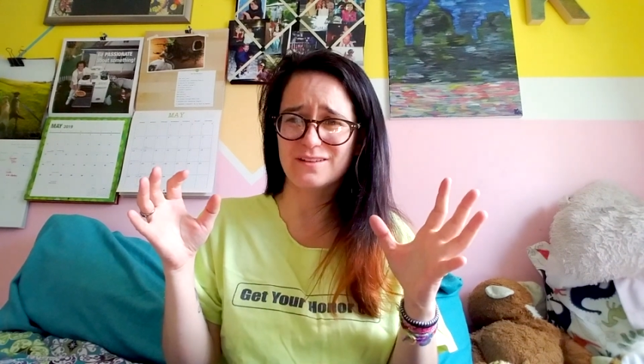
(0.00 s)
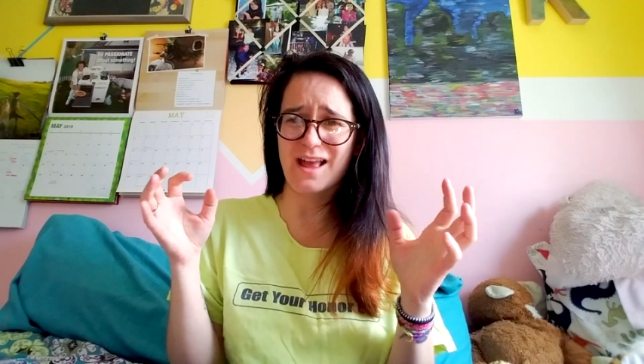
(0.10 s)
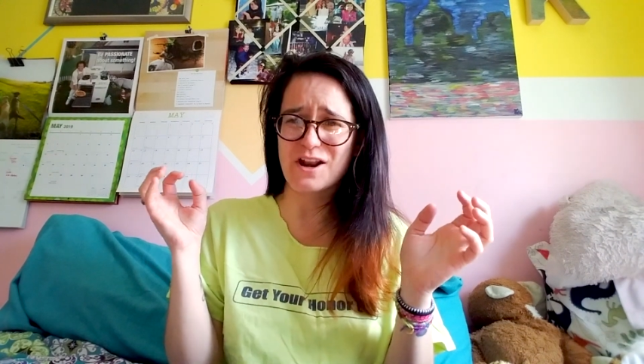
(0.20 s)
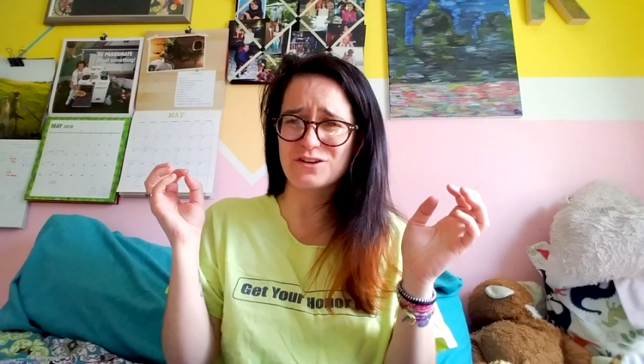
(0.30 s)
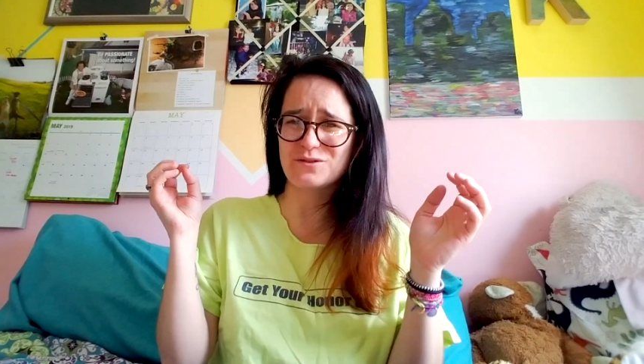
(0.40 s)

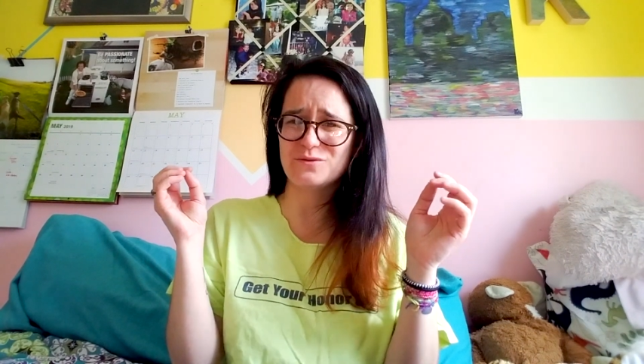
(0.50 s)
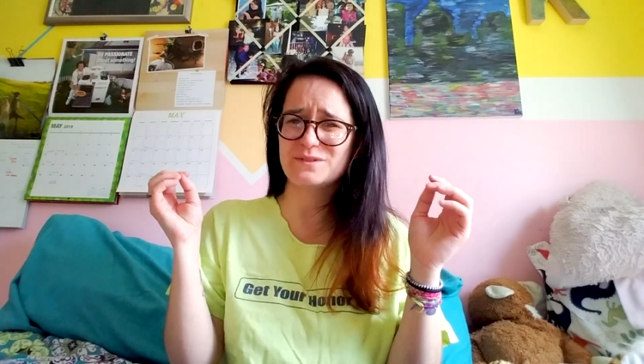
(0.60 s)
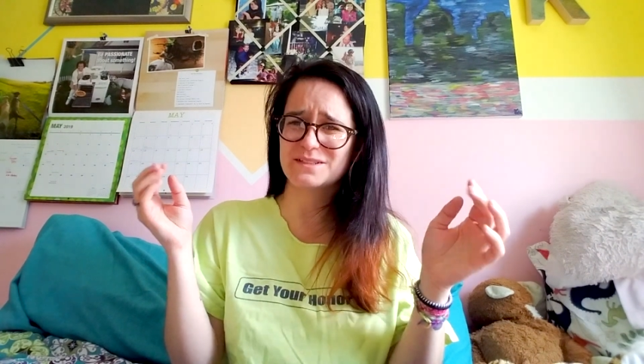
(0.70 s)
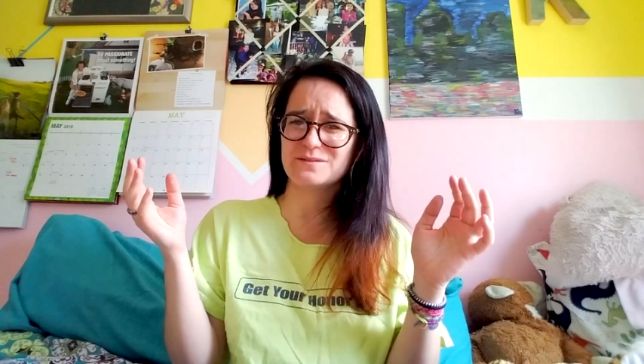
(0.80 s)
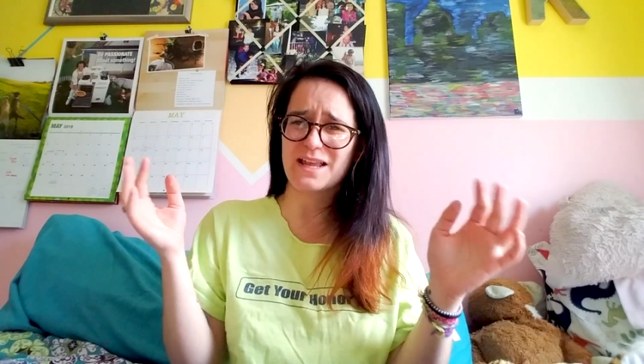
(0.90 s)
and you
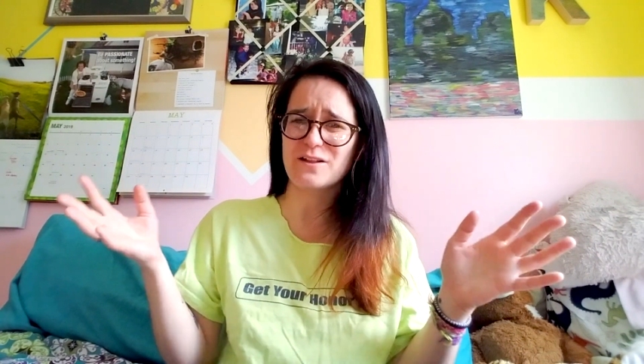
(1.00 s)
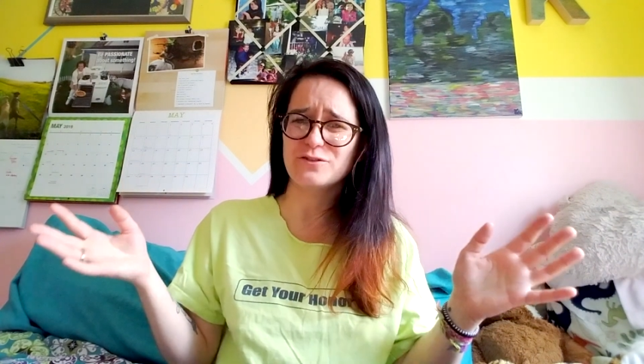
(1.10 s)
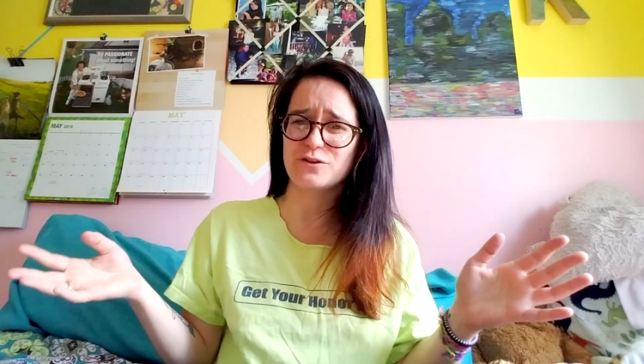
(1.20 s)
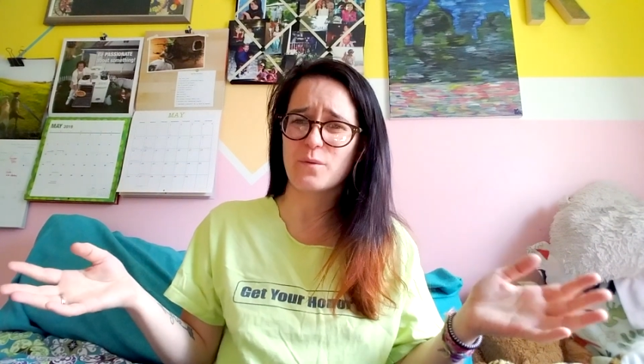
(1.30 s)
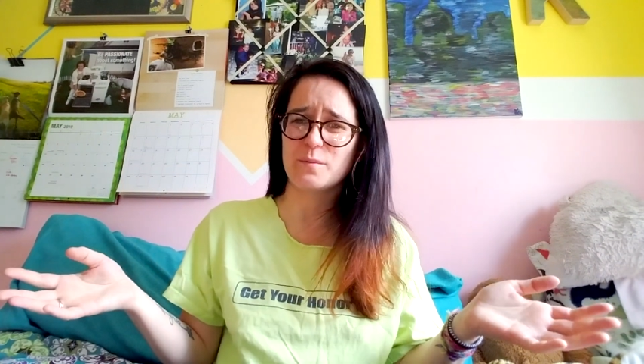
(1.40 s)
still tell her
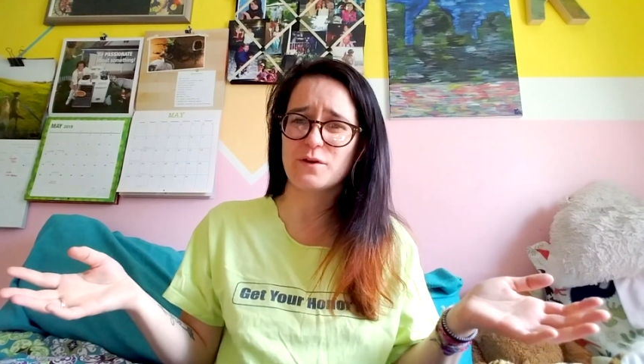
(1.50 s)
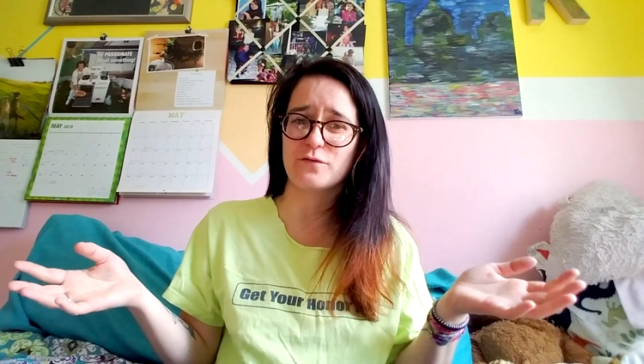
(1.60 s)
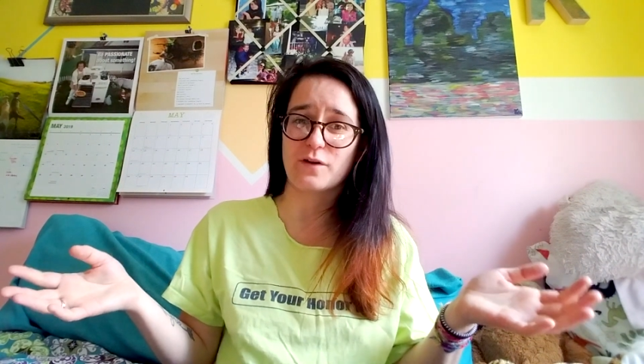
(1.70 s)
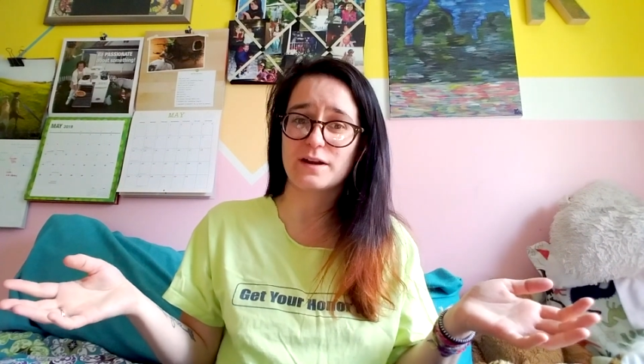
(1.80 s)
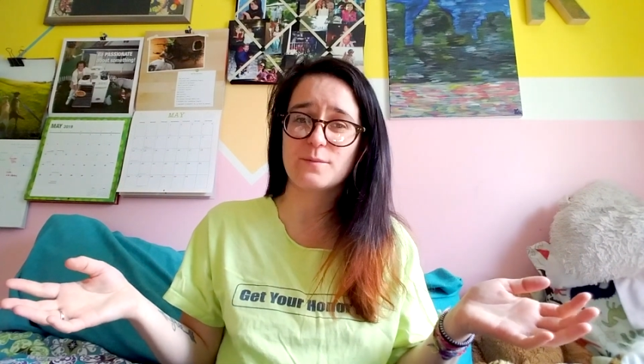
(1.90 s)
you don't want to be your
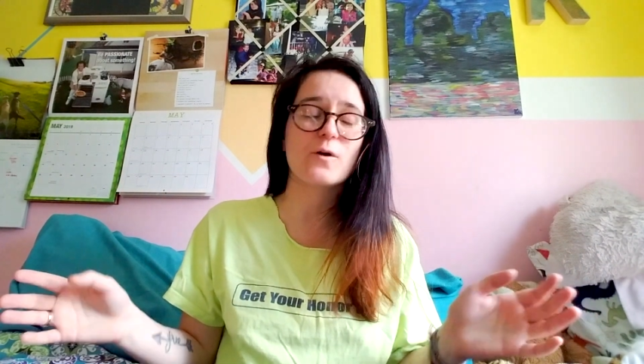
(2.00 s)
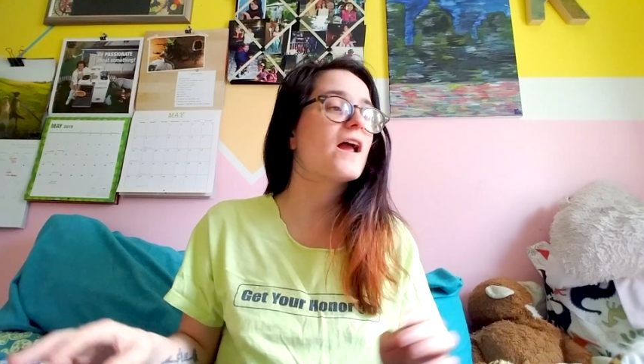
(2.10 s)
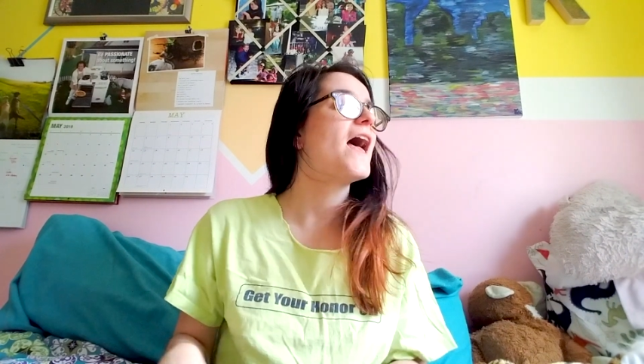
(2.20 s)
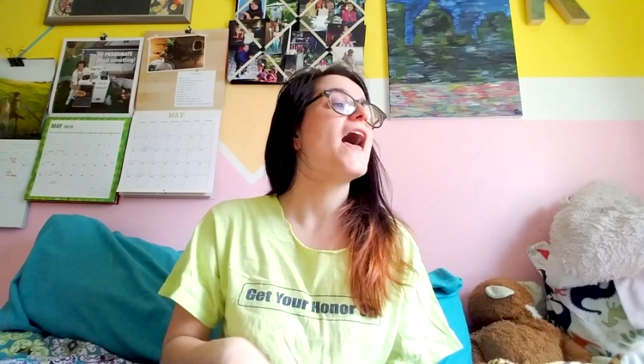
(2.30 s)
friend anymore.